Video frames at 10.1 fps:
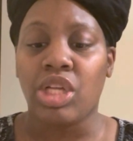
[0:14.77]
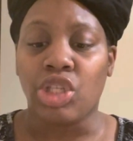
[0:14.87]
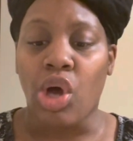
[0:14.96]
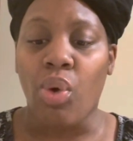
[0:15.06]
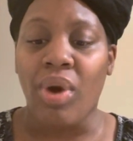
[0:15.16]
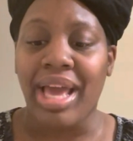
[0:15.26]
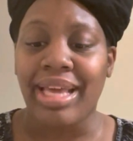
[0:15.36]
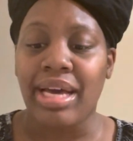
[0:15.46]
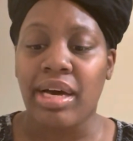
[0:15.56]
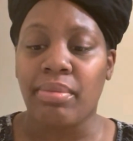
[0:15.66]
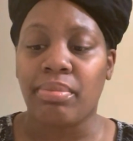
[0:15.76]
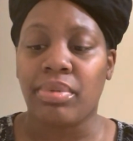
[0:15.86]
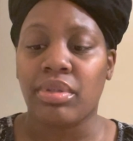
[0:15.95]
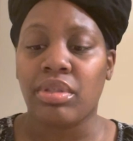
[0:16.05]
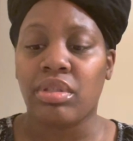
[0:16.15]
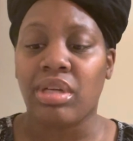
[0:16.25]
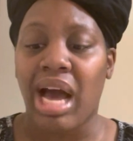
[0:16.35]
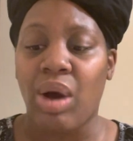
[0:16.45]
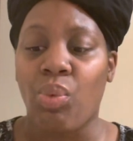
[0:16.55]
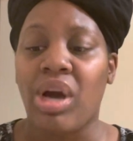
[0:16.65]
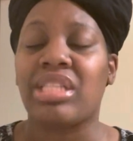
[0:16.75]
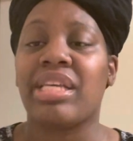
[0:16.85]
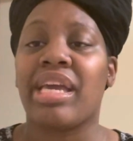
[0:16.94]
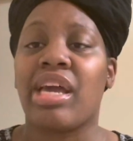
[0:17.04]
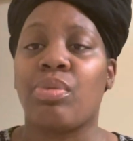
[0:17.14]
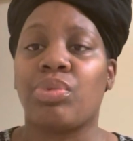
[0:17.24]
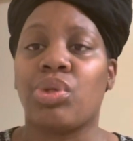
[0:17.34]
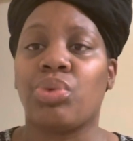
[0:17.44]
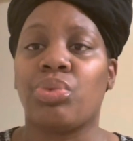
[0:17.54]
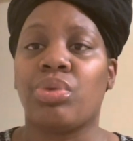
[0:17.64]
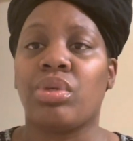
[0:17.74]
Don't hang up. I want to help you.